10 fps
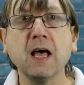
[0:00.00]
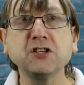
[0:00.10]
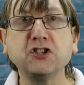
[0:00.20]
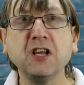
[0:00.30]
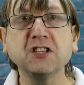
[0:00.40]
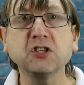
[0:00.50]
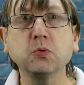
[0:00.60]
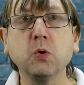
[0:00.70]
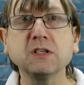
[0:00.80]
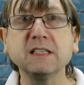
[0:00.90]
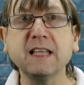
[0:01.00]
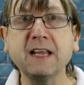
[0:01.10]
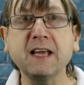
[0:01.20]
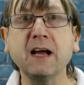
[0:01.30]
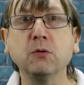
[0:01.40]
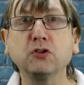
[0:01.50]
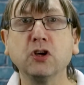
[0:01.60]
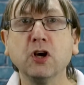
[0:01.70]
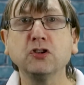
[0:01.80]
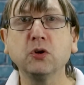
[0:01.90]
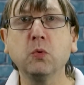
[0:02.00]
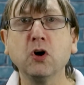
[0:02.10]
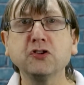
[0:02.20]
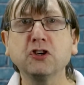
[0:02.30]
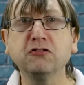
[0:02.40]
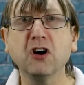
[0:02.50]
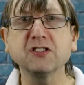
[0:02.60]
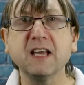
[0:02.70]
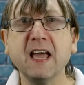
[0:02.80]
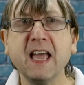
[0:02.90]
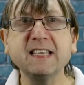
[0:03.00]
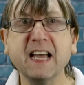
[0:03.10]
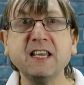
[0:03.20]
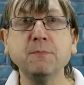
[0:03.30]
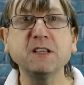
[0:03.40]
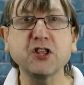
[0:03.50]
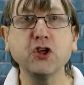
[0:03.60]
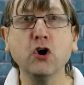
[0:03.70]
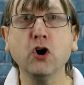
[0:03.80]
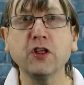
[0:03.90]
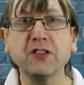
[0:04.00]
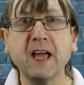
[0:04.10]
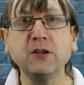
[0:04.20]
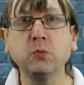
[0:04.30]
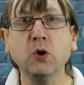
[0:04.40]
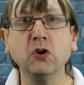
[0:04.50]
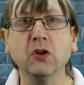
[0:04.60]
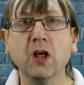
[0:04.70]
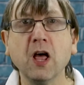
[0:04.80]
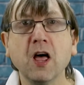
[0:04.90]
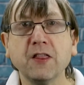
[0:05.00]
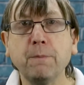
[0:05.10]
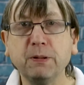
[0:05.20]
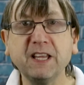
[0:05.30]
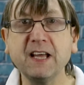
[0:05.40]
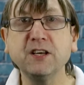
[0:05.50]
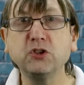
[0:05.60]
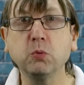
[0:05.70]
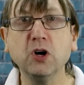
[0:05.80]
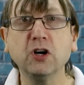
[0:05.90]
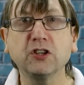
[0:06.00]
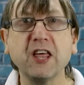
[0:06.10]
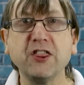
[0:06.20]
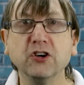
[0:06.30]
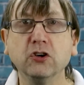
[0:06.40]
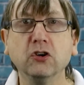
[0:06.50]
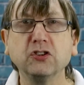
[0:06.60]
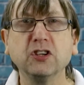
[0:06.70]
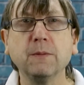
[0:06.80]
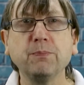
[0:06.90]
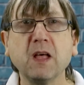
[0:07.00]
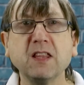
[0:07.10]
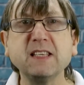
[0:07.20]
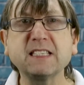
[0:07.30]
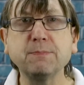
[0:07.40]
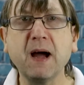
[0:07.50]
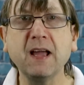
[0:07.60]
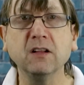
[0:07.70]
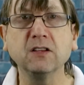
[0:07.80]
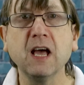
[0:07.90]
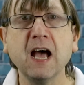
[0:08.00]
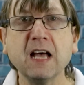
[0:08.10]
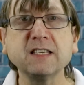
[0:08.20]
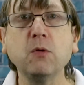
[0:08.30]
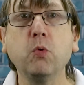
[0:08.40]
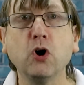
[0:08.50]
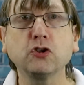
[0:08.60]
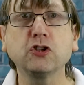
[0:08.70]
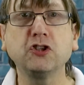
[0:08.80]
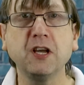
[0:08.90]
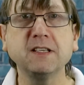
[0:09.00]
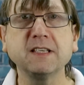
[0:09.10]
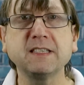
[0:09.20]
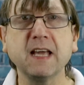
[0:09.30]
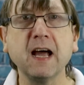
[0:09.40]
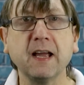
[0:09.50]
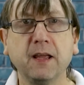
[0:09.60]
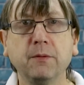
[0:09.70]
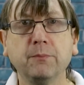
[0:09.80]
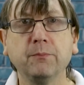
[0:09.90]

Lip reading: As Jesus was led out towards a cross, his enemies thought that they had won. Their plan had worked, they thought. They smiled as they watched Jesus die.